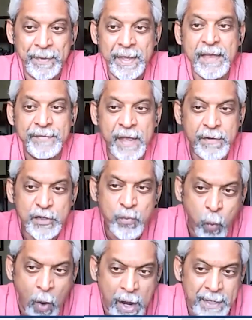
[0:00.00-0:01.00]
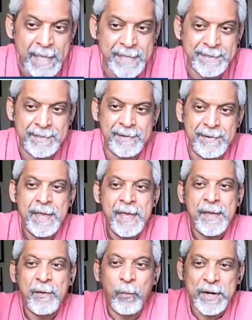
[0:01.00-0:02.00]
If there is one lesson,
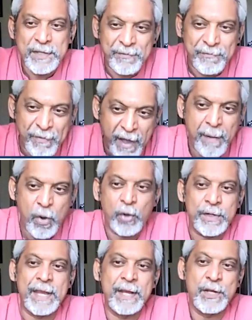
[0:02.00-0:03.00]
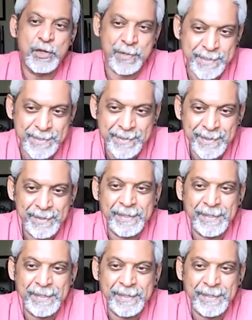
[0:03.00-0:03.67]
what is far more dangerous